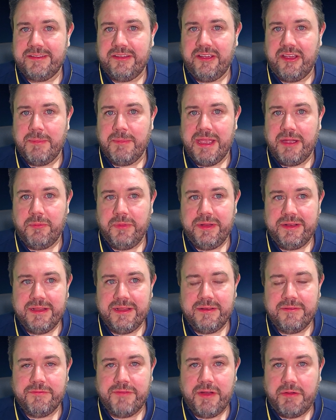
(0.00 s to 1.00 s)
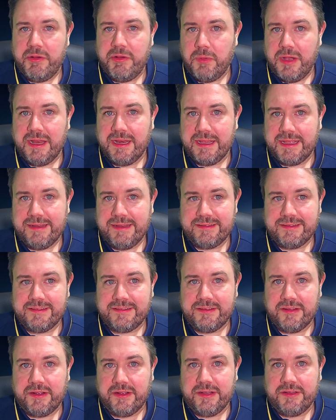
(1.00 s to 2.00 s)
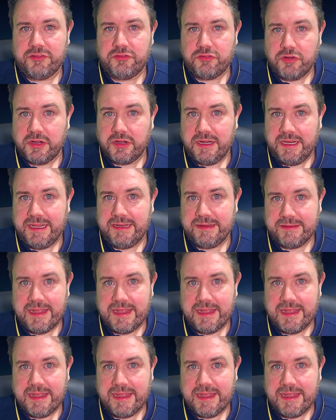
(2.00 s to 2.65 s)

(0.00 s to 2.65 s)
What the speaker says: time out we did very well against a side struggling